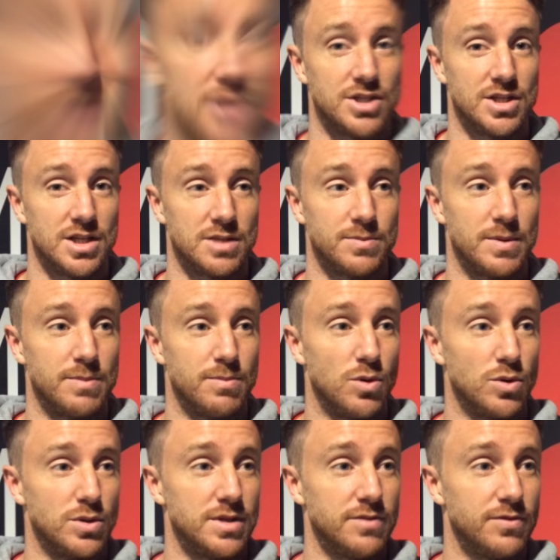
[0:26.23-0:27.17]
This year's been
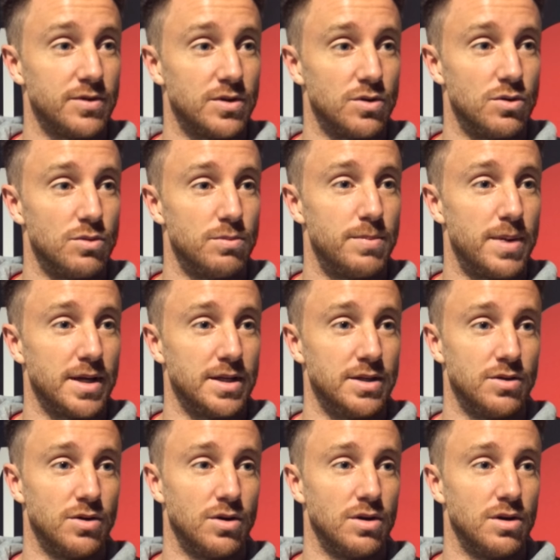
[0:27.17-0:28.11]
more difficult, but
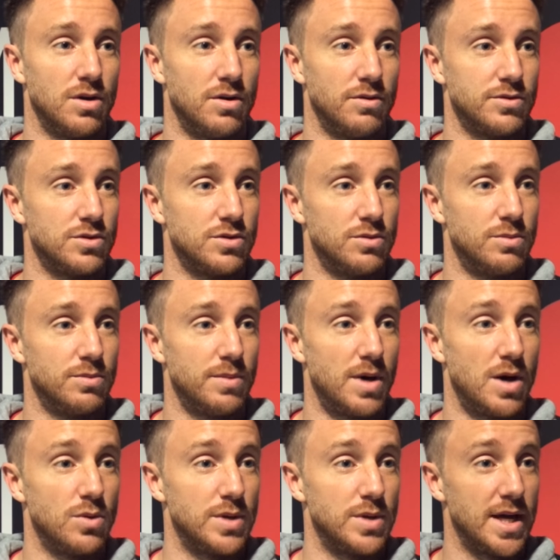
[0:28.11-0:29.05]
you've got a lot of sort
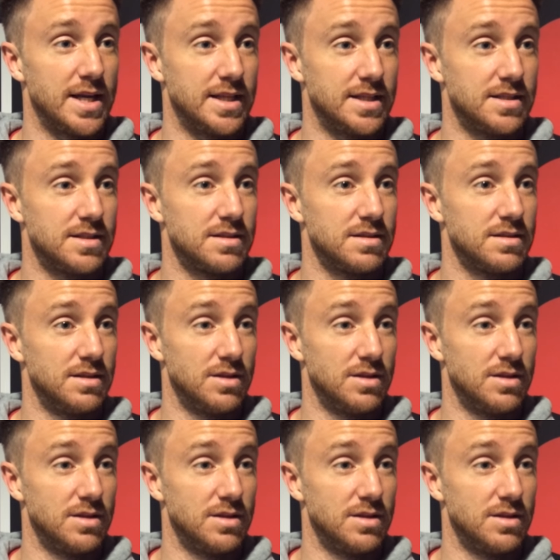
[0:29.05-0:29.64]
of older heads.